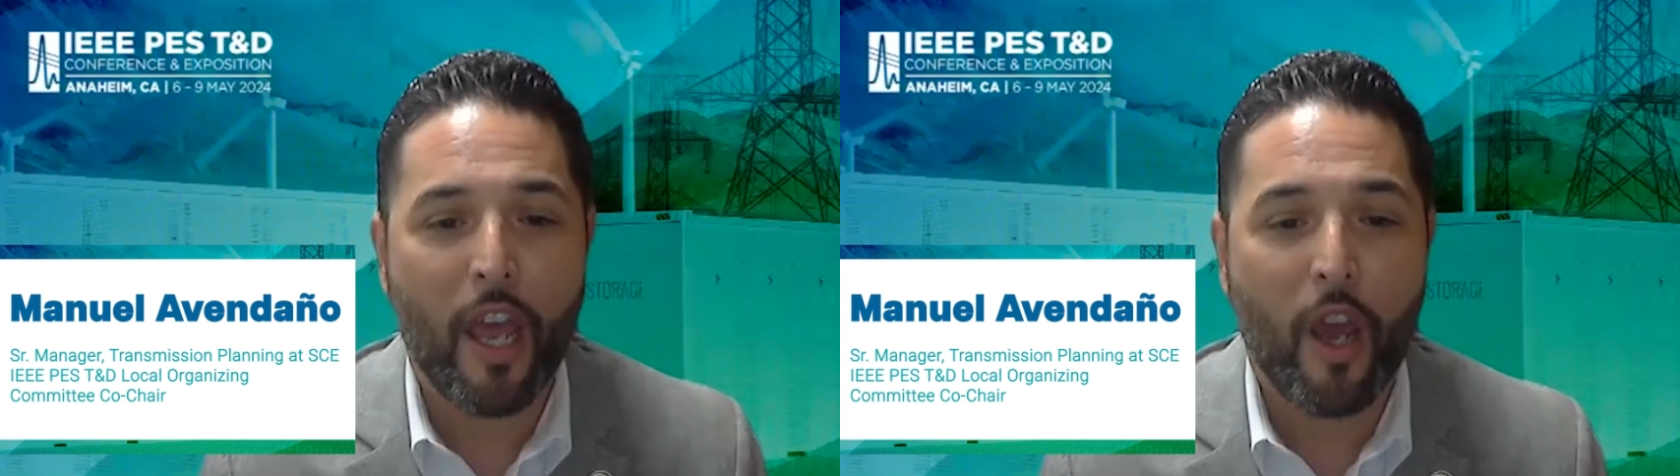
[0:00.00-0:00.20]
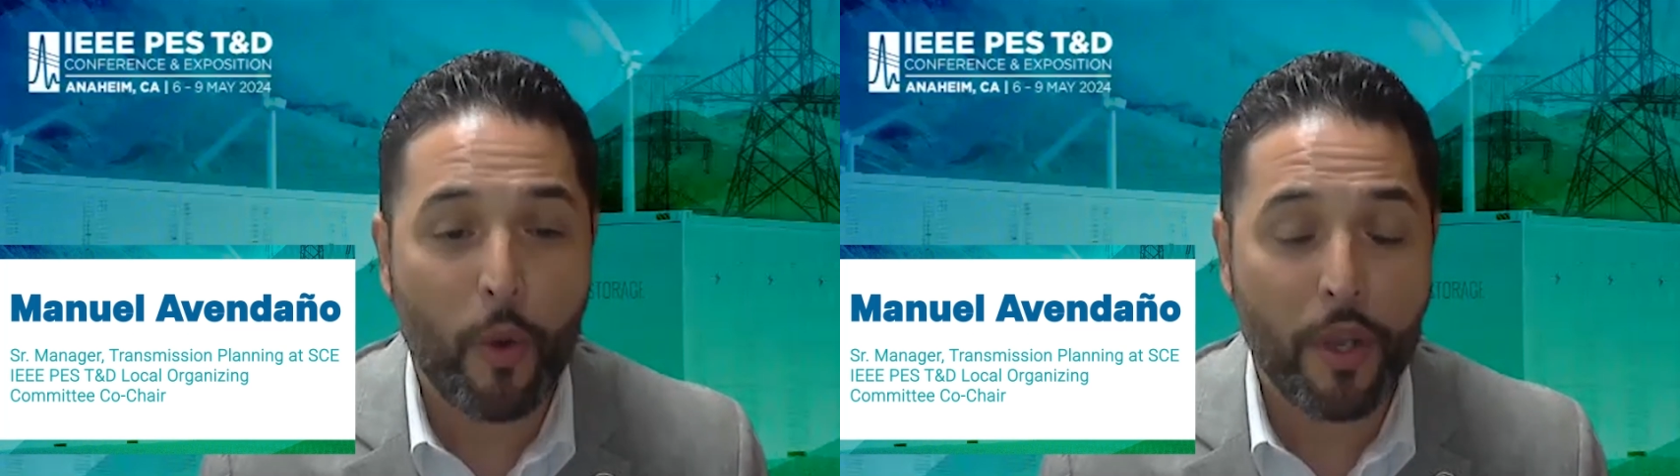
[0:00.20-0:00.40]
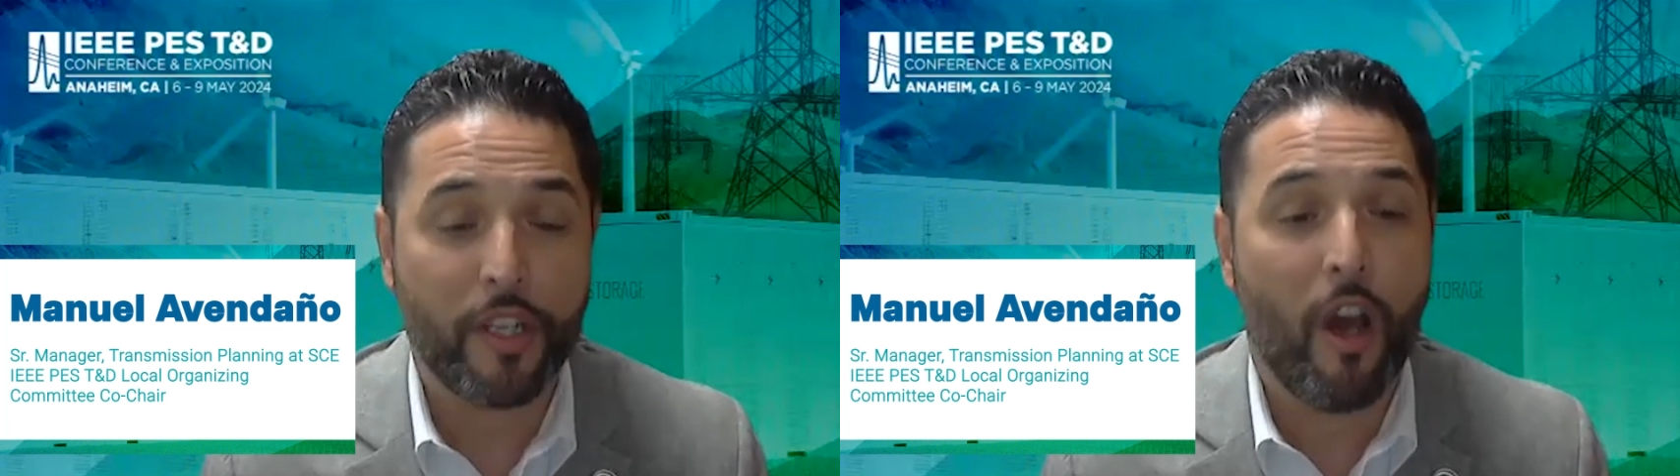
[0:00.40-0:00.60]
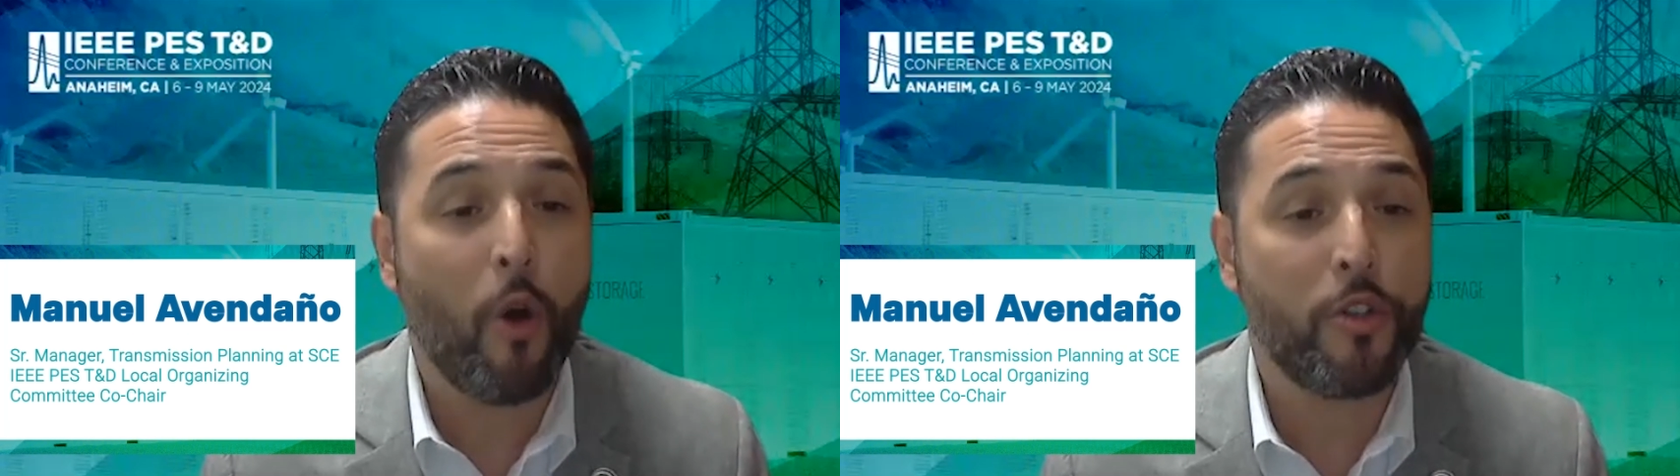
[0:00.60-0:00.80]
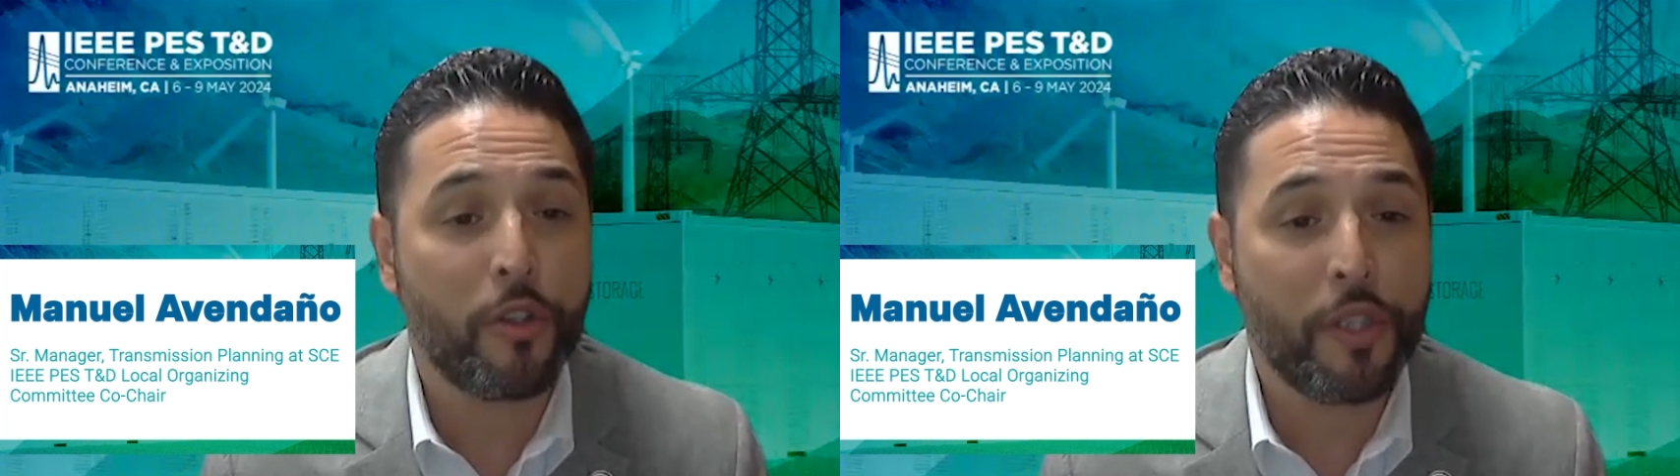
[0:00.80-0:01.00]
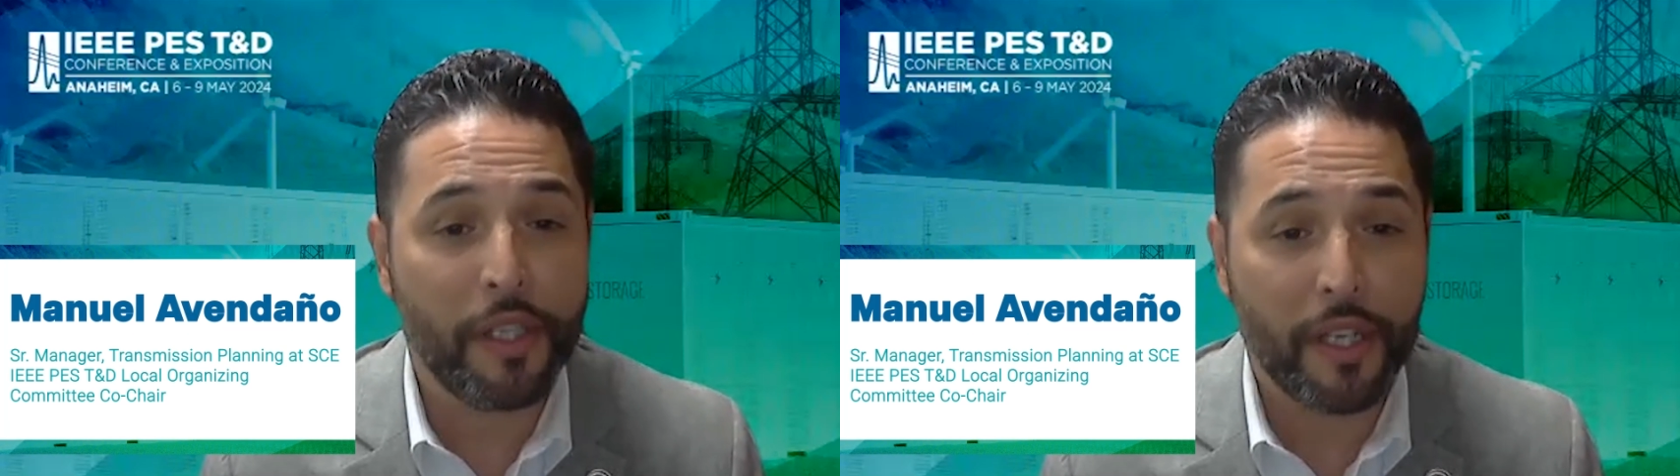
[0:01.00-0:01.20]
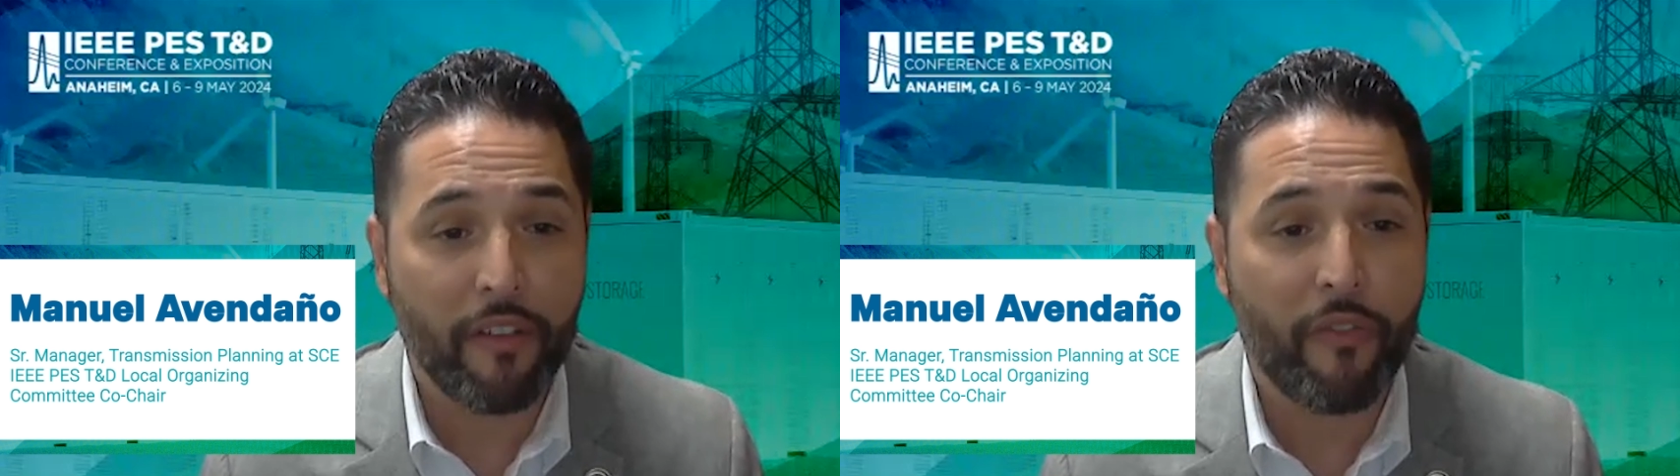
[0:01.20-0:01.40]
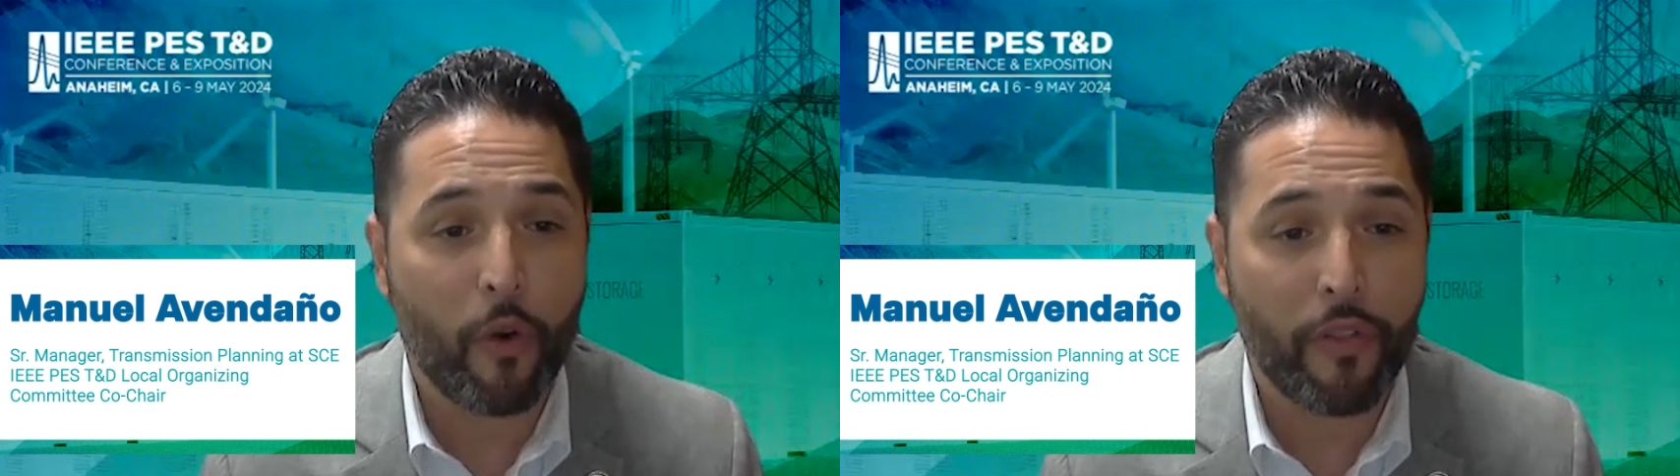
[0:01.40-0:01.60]
who is the host utility
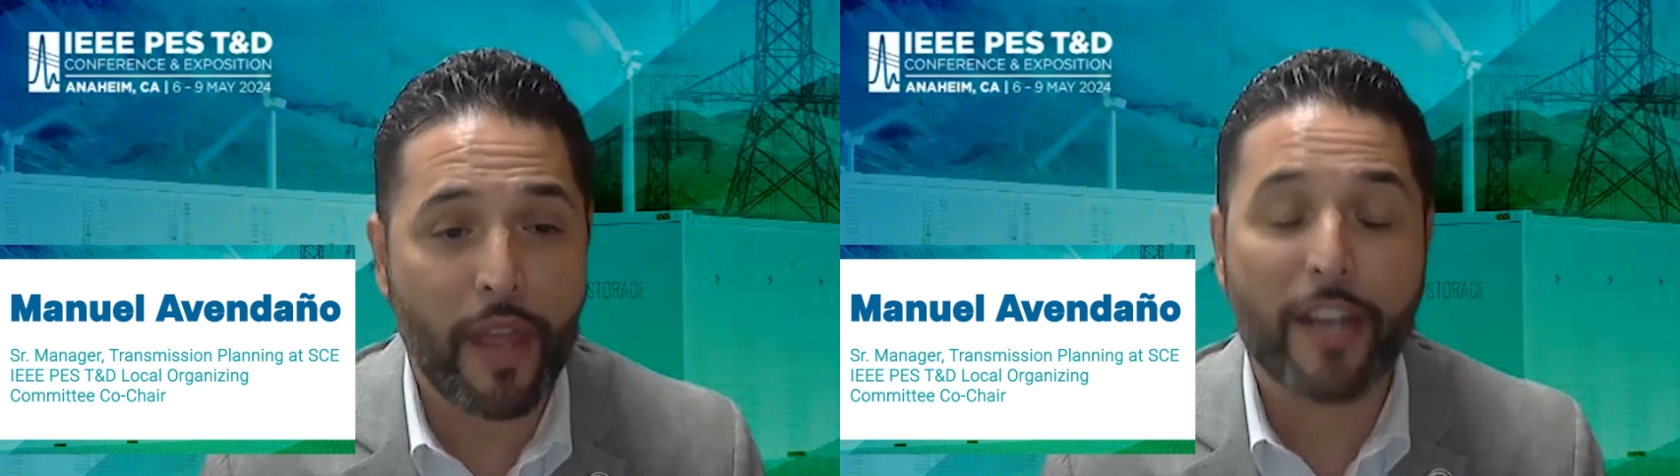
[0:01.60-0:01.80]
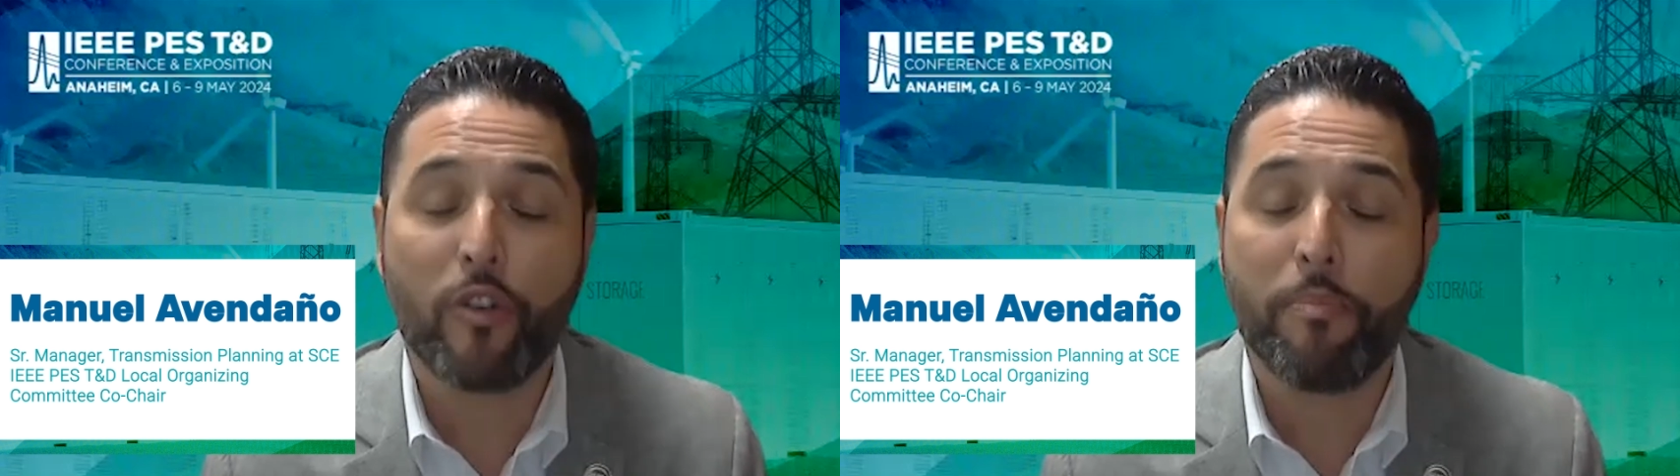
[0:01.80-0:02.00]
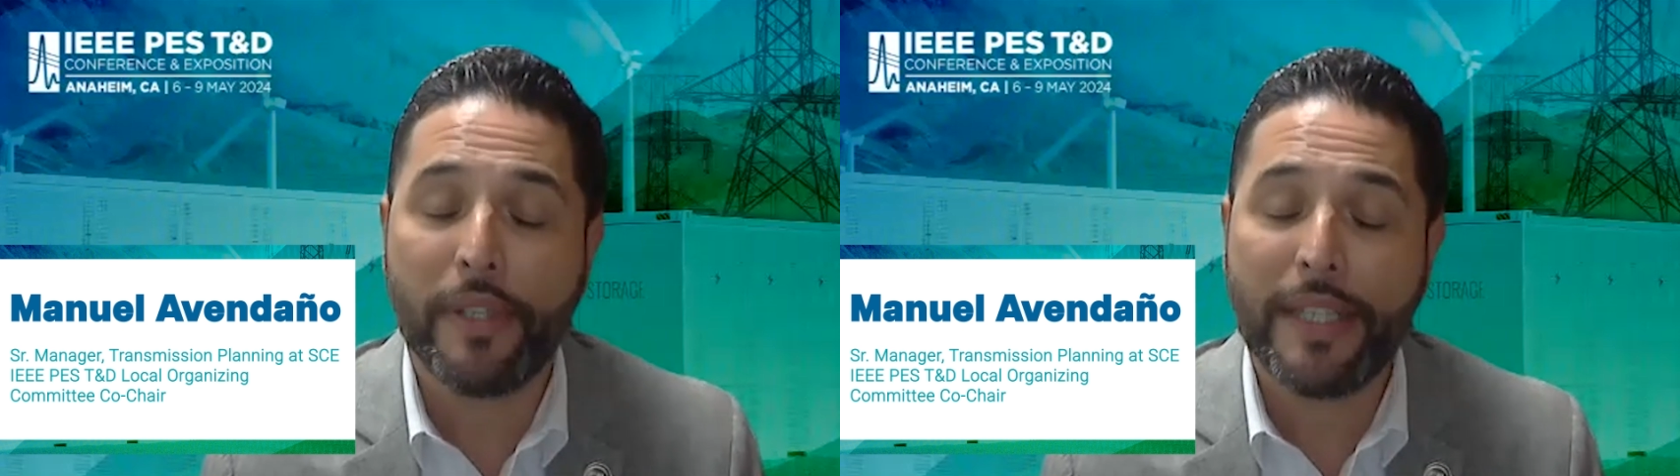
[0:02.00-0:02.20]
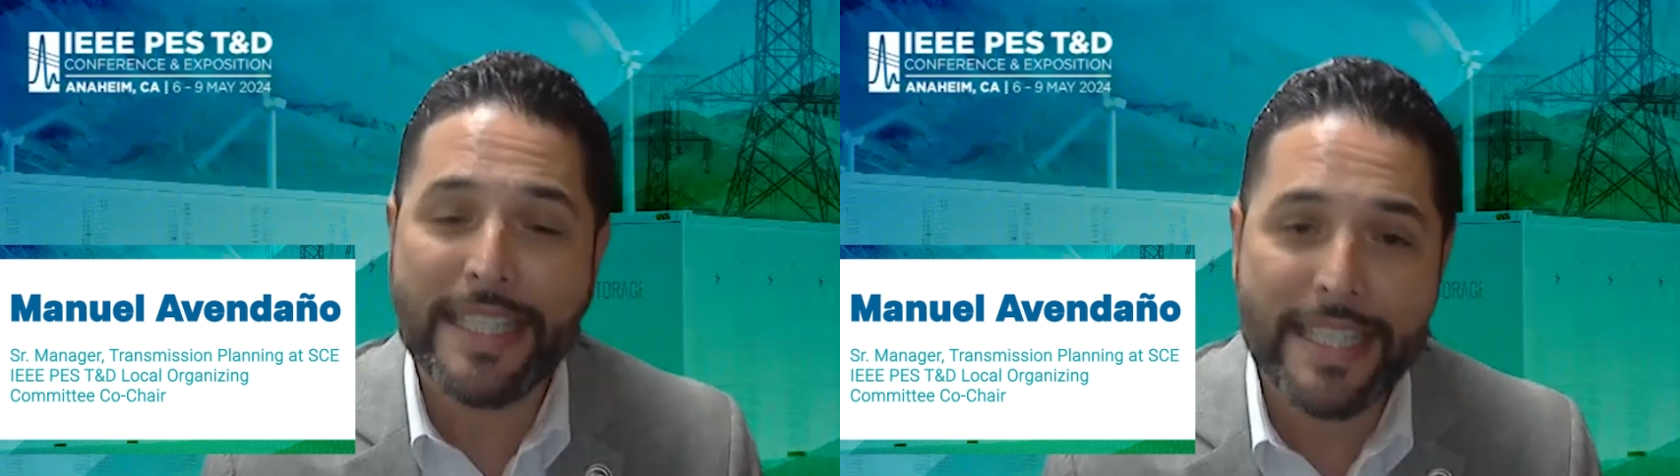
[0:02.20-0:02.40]
for the IEEE